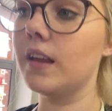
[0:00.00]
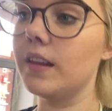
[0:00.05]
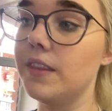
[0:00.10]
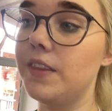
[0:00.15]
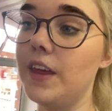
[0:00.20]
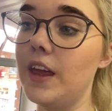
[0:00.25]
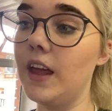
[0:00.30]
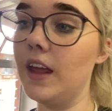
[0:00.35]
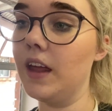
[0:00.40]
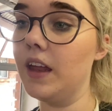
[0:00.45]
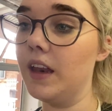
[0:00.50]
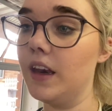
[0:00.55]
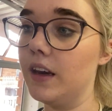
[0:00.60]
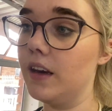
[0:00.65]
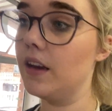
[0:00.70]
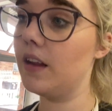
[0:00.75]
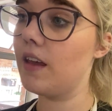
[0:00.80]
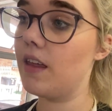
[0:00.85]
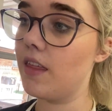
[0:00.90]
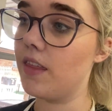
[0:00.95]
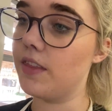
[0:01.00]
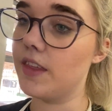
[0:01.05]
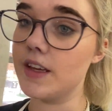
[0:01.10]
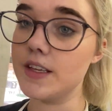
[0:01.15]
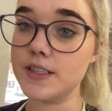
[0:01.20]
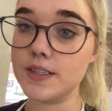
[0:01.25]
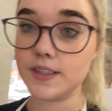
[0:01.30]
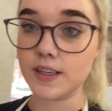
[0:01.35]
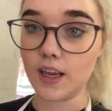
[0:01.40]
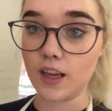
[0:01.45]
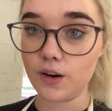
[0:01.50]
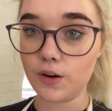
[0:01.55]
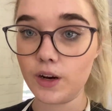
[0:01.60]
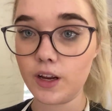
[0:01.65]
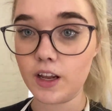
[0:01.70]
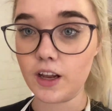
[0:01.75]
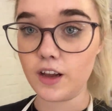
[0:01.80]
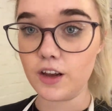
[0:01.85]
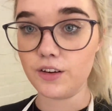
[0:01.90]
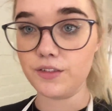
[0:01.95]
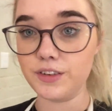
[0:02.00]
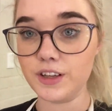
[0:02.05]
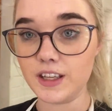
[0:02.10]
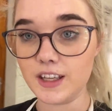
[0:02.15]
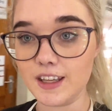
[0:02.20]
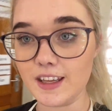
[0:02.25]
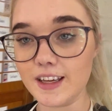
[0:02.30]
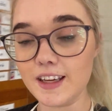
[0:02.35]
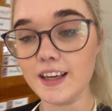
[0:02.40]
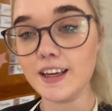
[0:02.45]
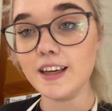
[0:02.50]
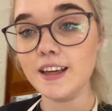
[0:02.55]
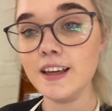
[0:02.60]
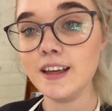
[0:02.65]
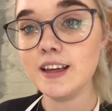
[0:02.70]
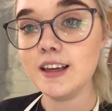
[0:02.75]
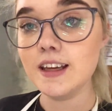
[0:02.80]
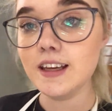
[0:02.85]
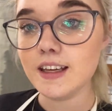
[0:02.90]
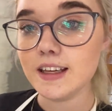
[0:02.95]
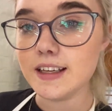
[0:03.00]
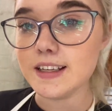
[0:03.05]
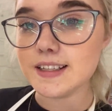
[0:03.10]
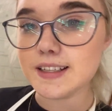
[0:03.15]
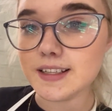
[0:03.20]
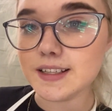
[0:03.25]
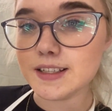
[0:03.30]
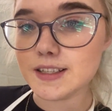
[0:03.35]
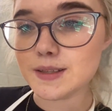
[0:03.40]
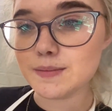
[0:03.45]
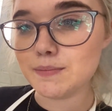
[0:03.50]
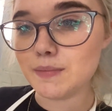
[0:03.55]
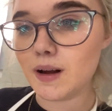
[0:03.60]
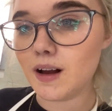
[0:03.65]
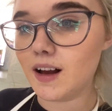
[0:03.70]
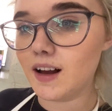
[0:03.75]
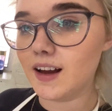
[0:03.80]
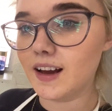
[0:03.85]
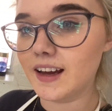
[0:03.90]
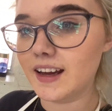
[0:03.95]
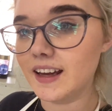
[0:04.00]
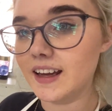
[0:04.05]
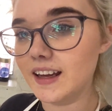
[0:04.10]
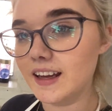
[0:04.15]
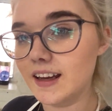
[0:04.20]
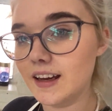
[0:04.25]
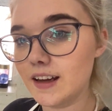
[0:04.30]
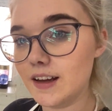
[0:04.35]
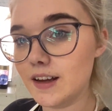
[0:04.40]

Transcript: then this area over here is my